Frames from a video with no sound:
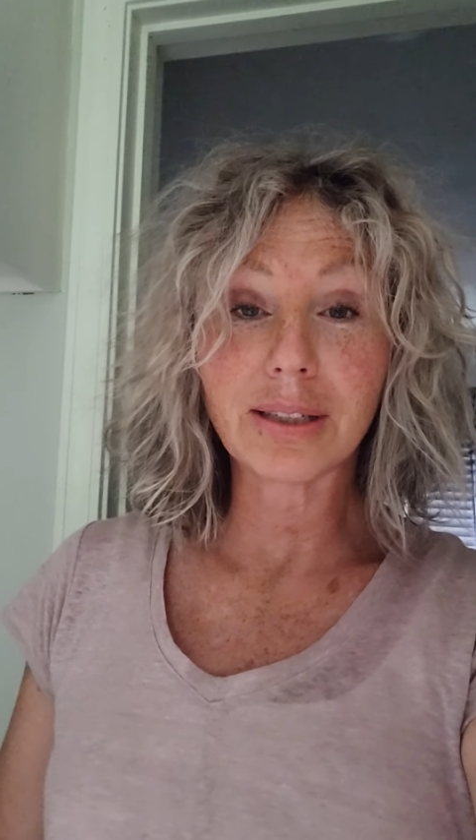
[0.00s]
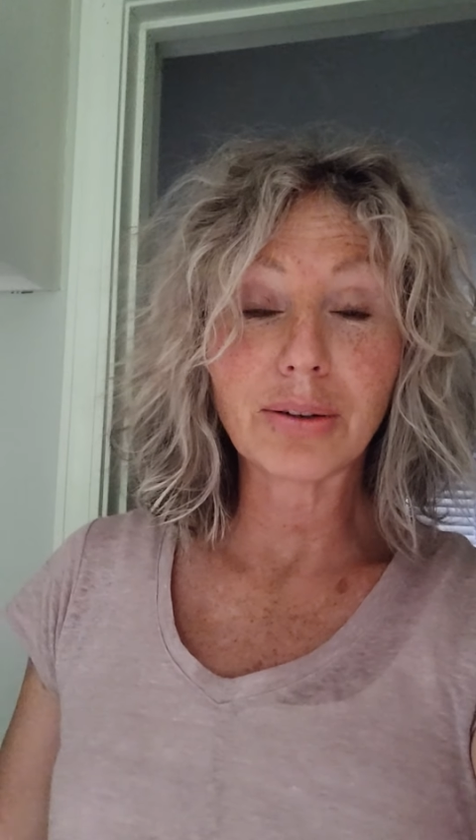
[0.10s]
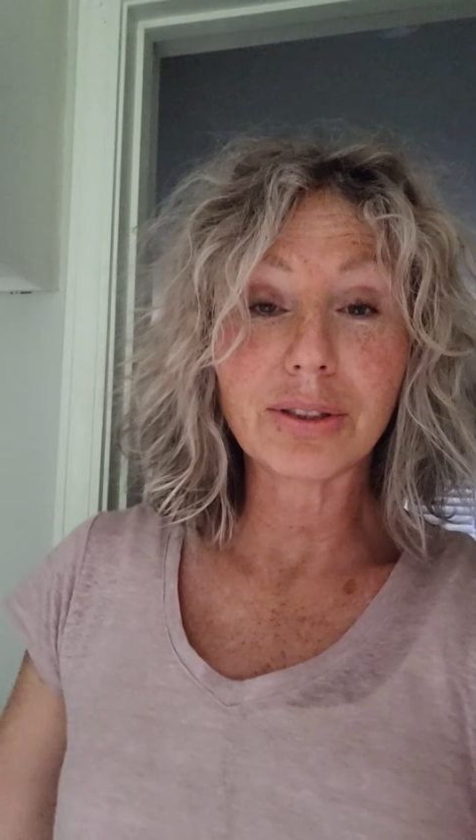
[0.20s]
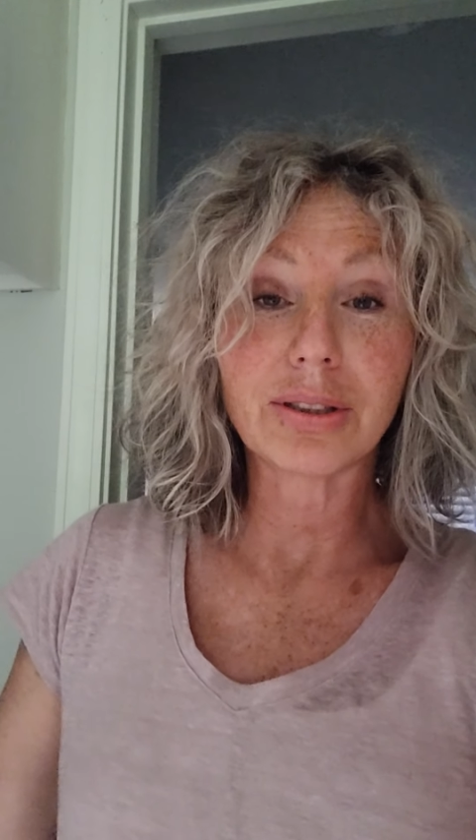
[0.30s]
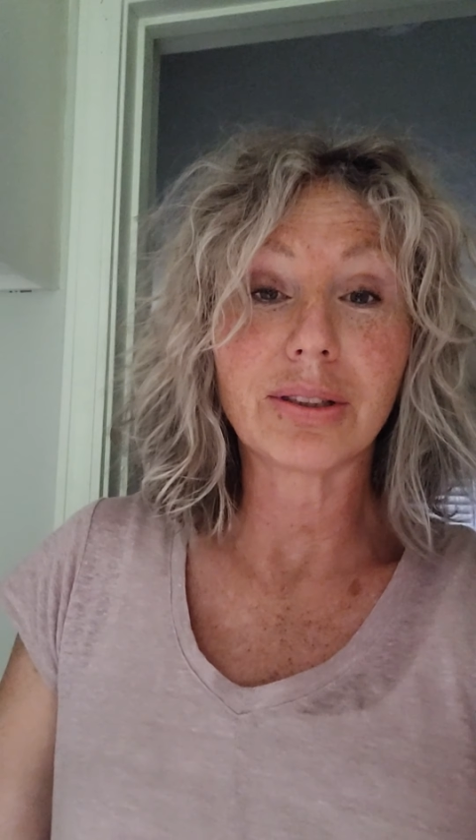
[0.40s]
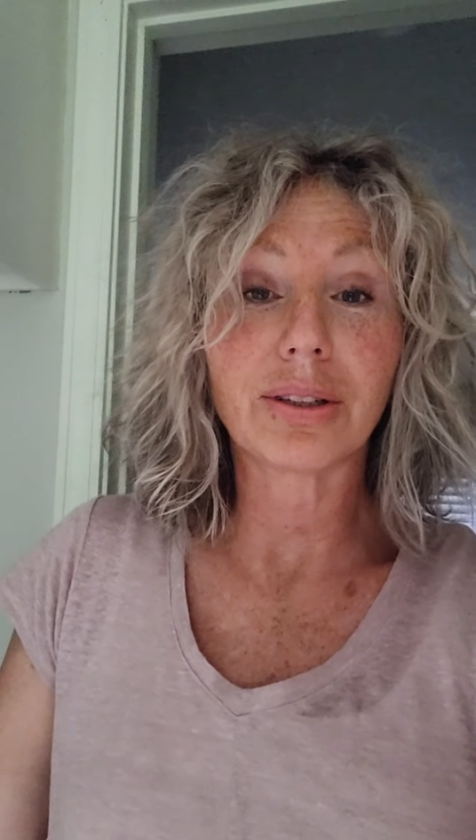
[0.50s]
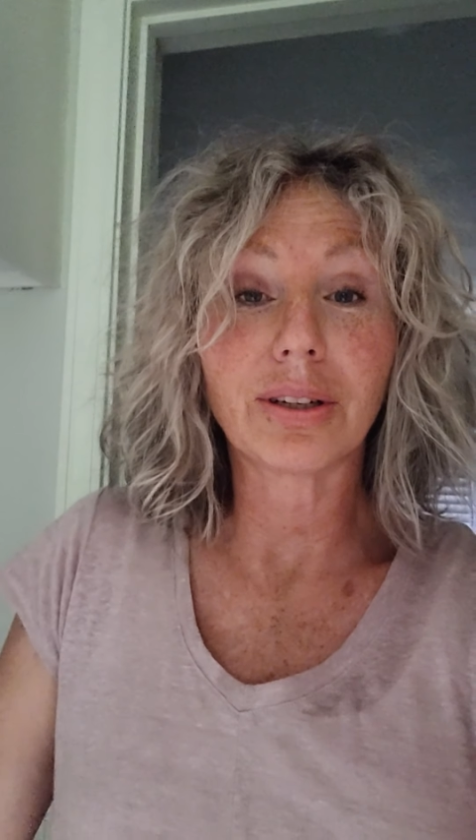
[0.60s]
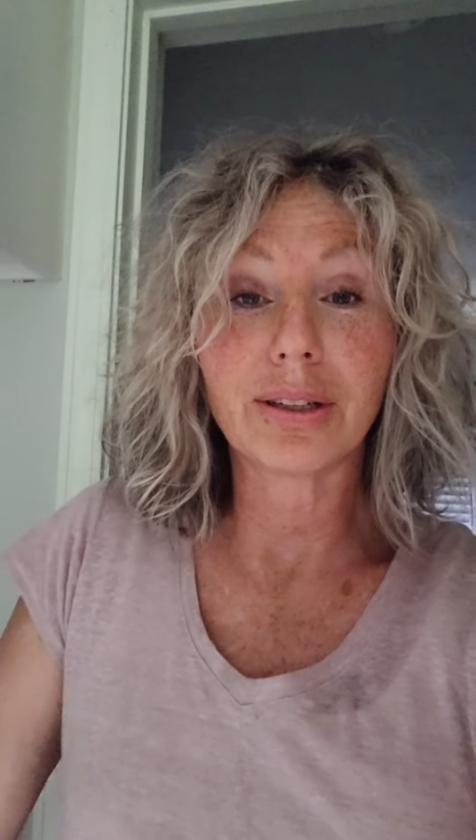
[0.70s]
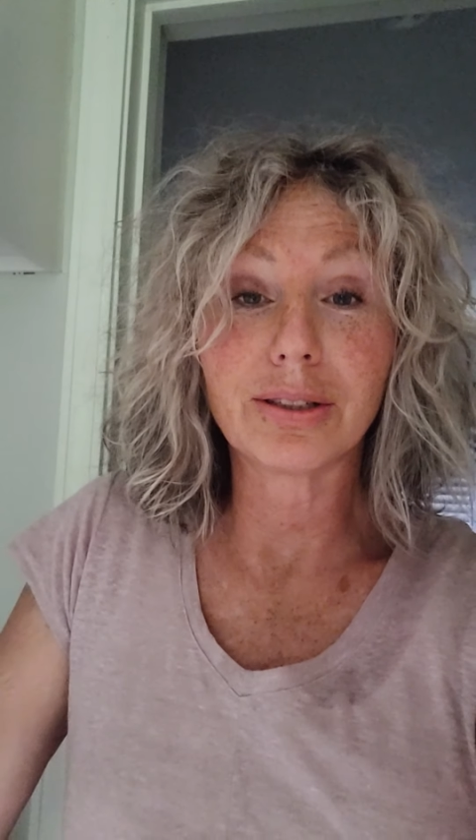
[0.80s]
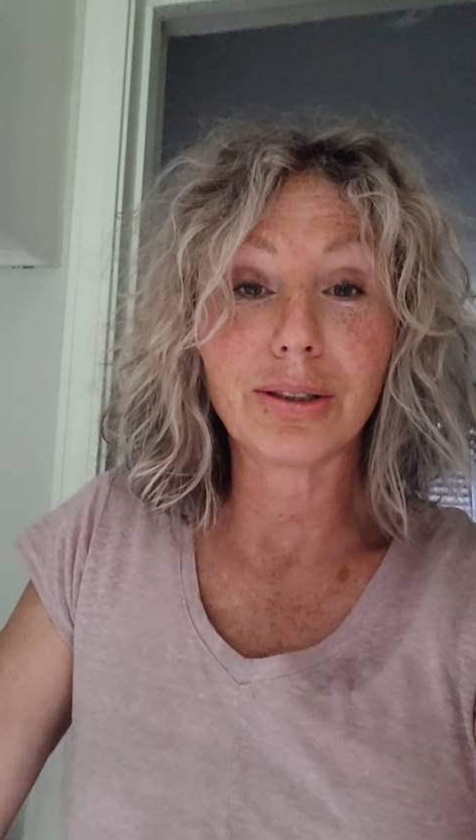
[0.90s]
And I would just
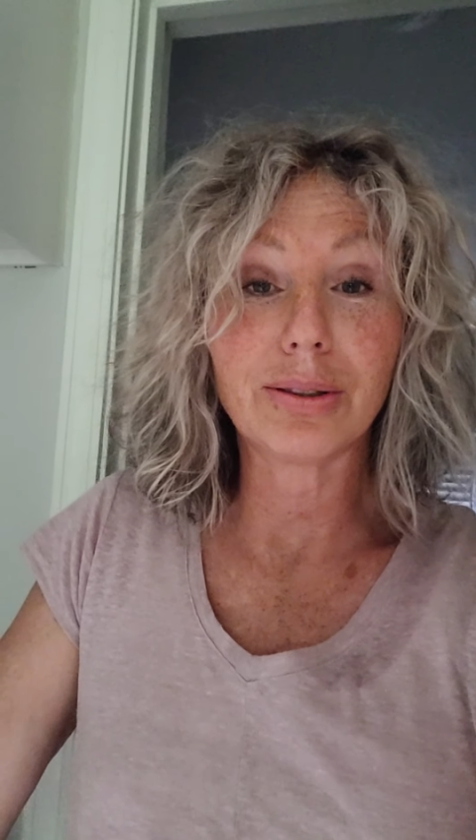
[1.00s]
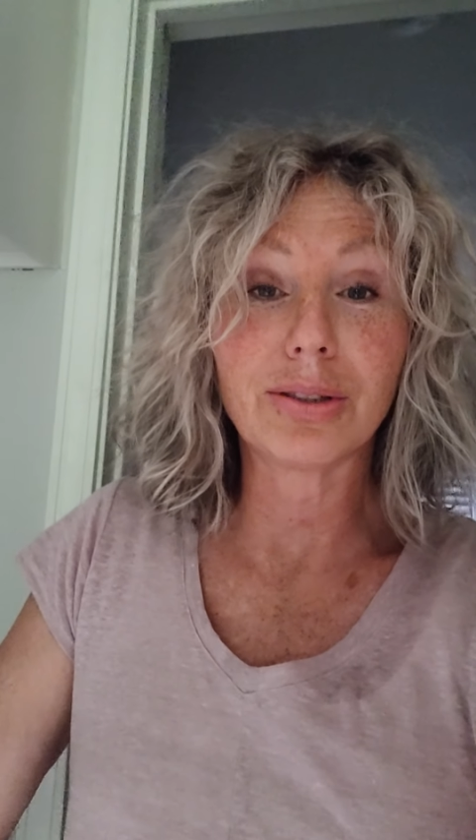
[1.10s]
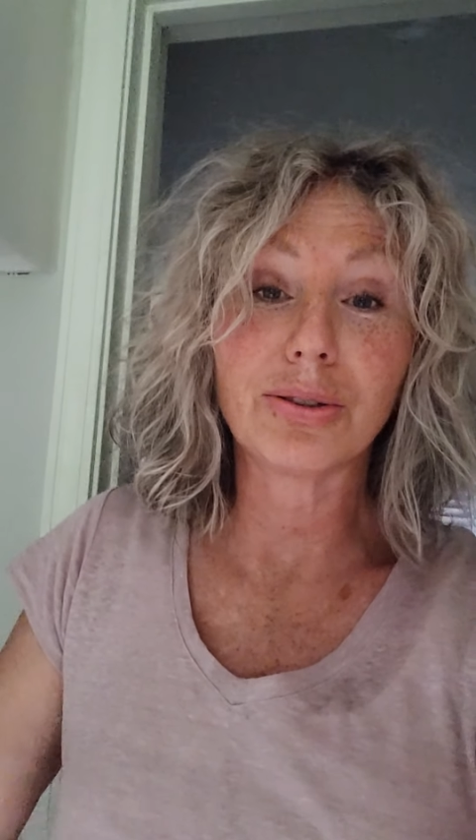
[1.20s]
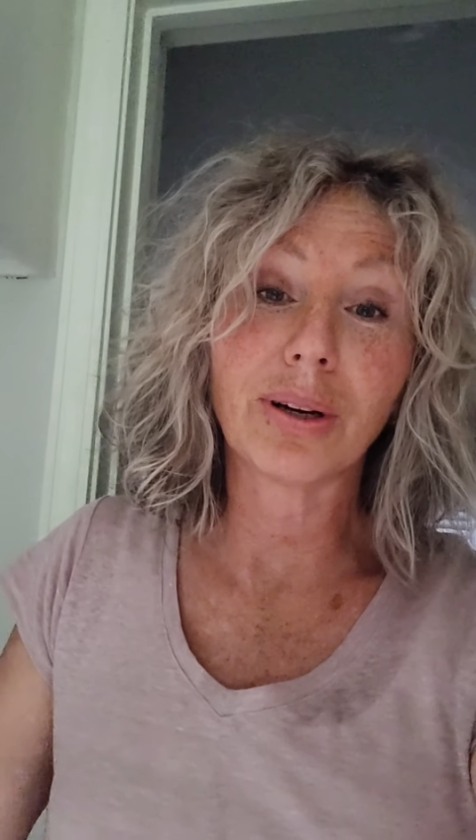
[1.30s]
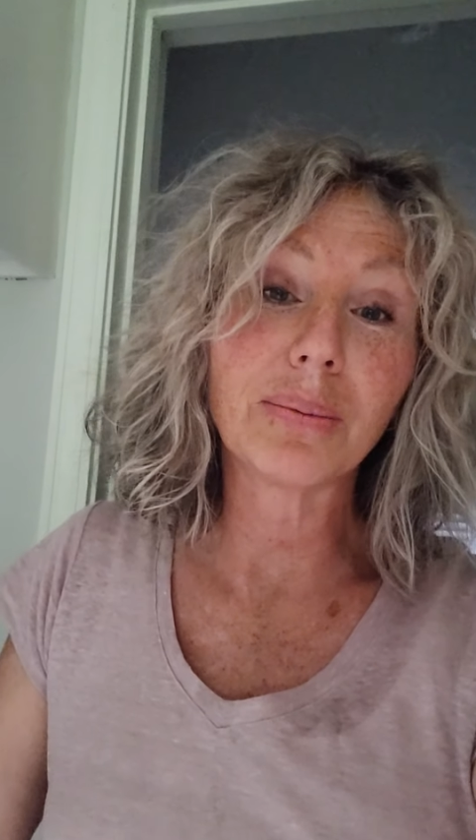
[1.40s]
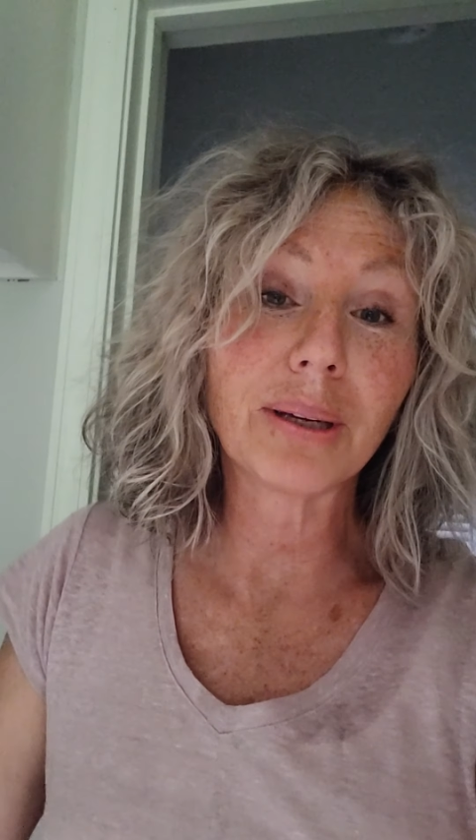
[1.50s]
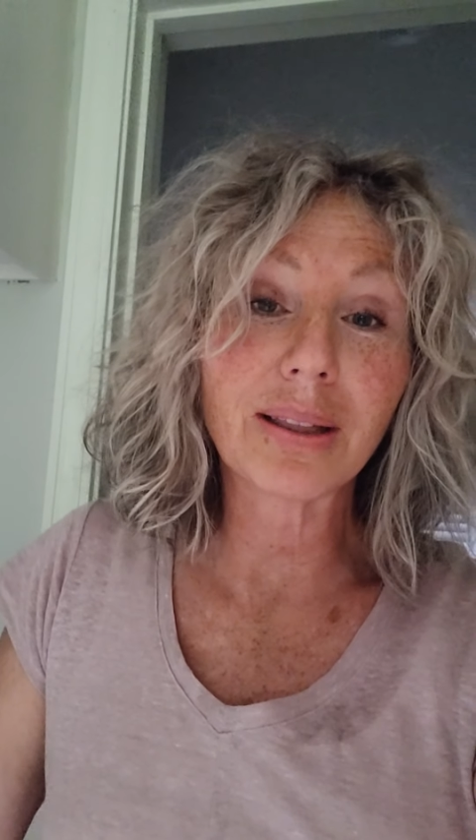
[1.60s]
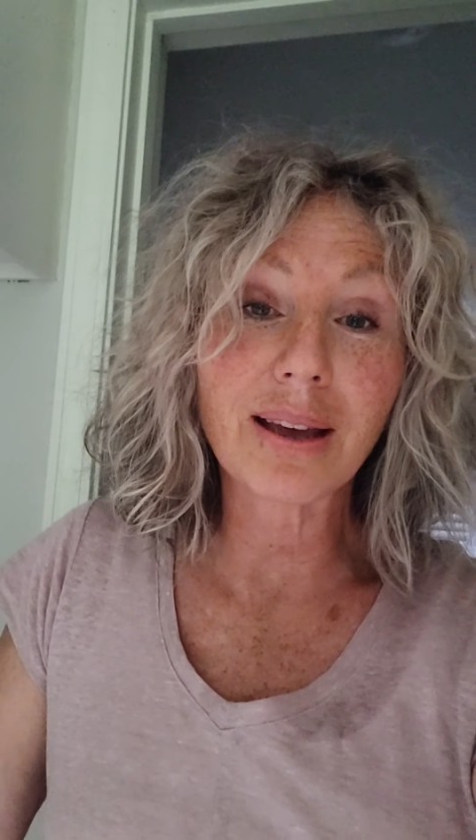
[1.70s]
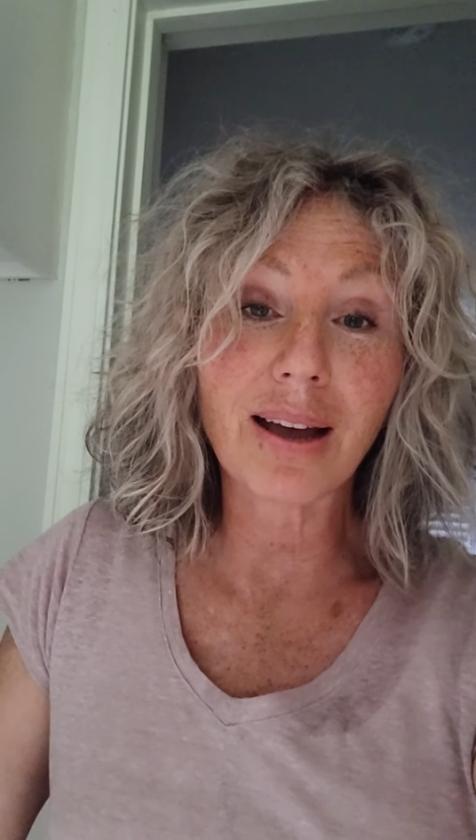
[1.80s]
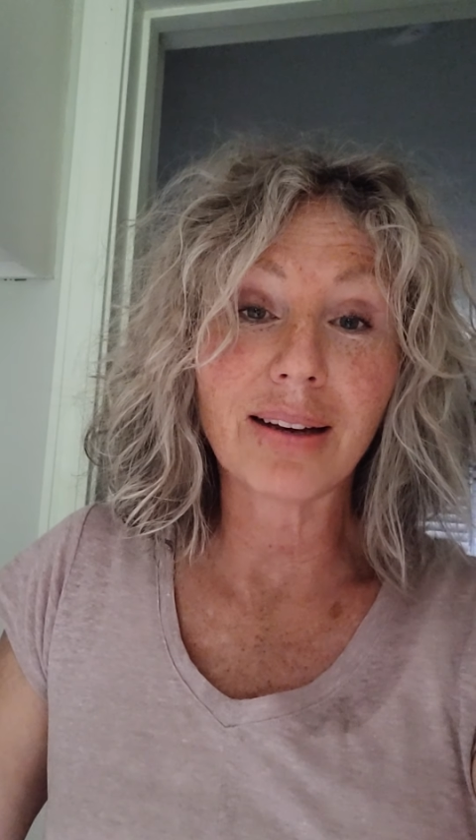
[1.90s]
encourage you to join me
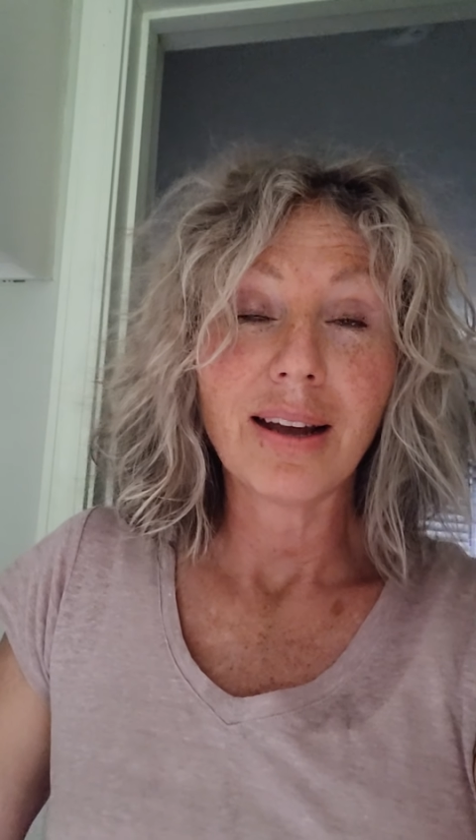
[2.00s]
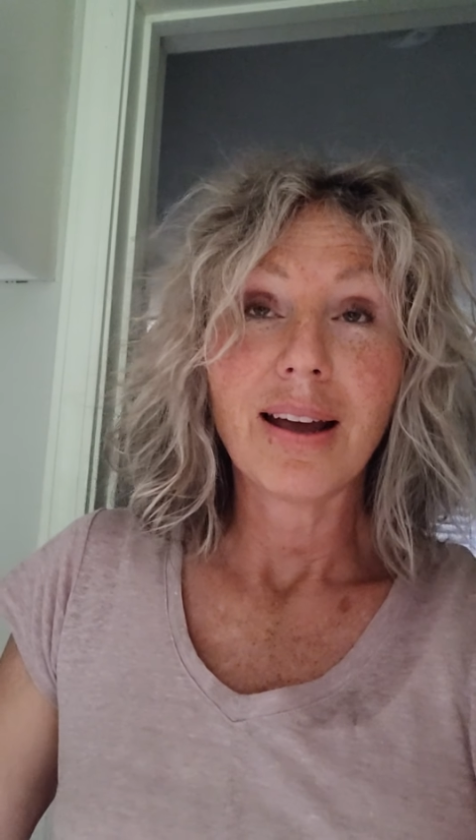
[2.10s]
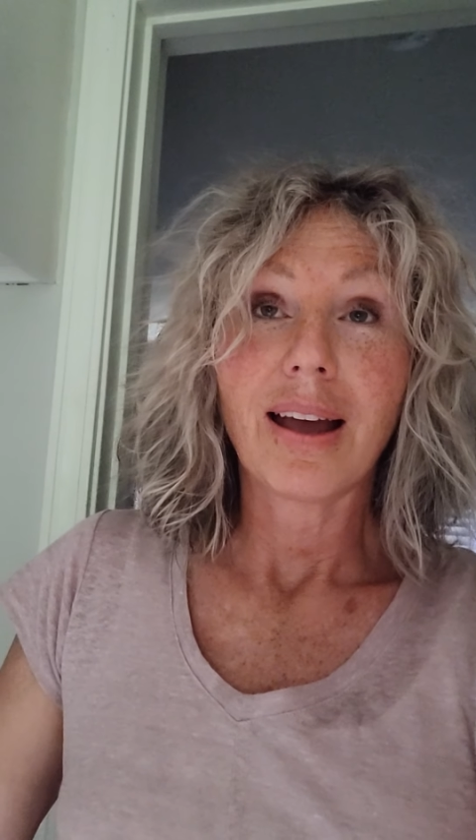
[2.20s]
in that